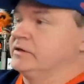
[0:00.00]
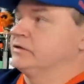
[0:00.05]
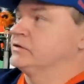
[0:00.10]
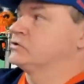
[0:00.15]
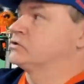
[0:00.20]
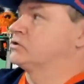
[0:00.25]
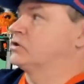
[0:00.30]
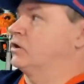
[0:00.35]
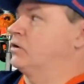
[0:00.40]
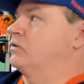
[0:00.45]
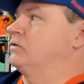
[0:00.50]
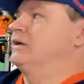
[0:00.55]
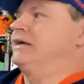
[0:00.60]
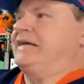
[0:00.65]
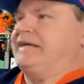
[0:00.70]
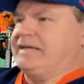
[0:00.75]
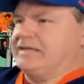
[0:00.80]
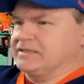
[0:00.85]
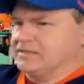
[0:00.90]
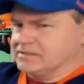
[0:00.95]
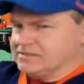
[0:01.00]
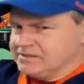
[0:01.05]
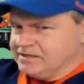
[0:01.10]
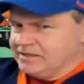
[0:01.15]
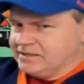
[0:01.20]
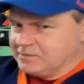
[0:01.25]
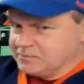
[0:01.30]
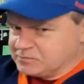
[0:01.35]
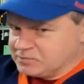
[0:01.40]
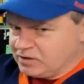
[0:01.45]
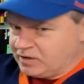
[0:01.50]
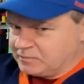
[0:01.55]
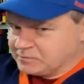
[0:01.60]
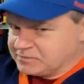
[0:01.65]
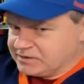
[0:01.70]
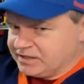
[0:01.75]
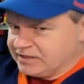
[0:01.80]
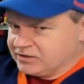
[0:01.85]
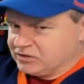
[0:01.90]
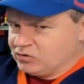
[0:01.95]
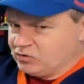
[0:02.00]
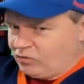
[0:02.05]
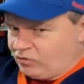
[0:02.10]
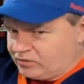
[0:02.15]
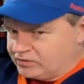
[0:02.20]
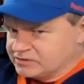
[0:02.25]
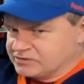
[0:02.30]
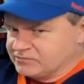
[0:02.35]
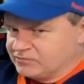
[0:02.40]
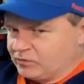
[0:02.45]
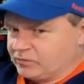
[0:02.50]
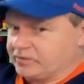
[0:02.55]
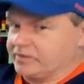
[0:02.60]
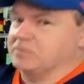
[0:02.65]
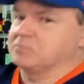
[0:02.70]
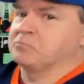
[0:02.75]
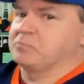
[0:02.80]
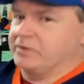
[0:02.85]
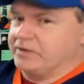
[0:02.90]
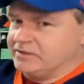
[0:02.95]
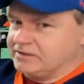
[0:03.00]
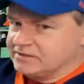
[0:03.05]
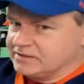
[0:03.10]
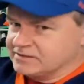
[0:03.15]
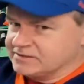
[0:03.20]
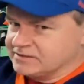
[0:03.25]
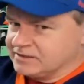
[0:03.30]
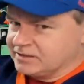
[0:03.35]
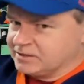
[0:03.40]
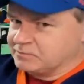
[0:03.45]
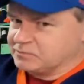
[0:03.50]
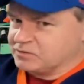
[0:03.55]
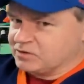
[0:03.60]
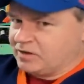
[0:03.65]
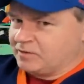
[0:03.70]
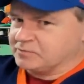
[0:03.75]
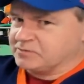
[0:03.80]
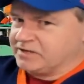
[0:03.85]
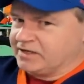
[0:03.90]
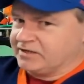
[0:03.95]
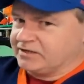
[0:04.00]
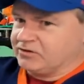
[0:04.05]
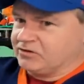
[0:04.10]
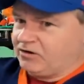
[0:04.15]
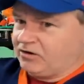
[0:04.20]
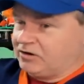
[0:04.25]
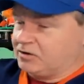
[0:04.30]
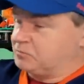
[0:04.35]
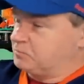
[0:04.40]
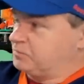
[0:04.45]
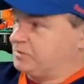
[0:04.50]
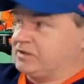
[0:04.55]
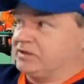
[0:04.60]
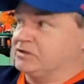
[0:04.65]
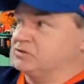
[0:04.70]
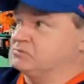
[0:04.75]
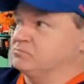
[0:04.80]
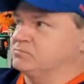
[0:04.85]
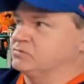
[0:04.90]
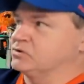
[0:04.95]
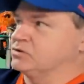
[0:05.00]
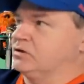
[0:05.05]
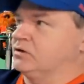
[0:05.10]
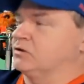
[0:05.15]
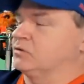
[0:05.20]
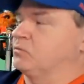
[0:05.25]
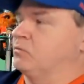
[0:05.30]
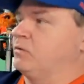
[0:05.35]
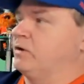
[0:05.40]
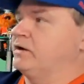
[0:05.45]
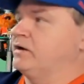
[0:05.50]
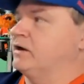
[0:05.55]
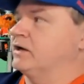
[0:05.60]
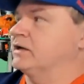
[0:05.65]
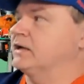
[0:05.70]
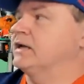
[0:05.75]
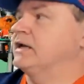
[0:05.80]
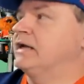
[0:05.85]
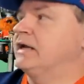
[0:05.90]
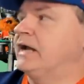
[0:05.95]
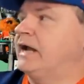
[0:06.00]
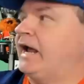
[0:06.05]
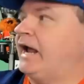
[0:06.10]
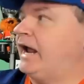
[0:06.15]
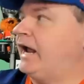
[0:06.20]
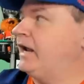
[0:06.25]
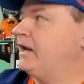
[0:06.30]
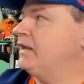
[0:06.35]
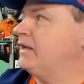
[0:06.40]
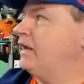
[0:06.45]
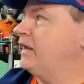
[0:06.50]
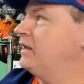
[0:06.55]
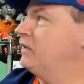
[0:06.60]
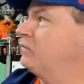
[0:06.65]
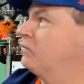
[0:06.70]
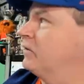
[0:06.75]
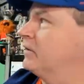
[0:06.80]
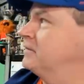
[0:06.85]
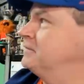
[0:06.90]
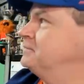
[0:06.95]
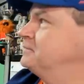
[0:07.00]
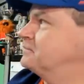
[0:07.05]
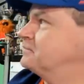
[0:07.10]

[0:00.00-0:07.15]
So he doesn't end up top 10 in Norris voting, but he does end up top 10 in Hart because sure, why not? 80 81.